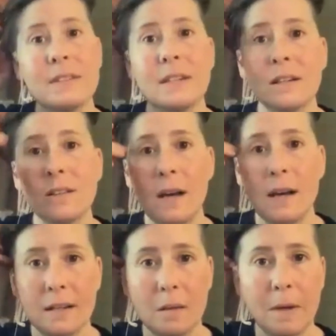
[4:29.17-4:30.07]
And I've seen it a
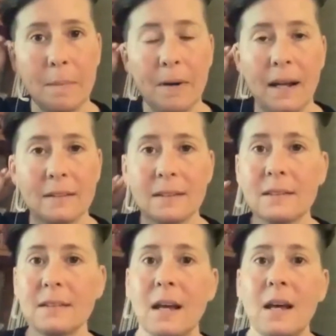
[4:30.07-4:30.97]
lot in my
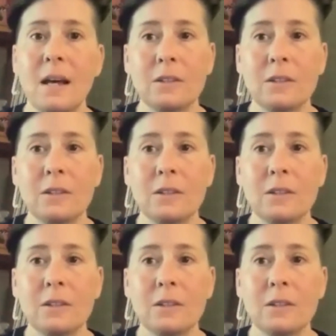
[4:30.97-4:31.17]
practice.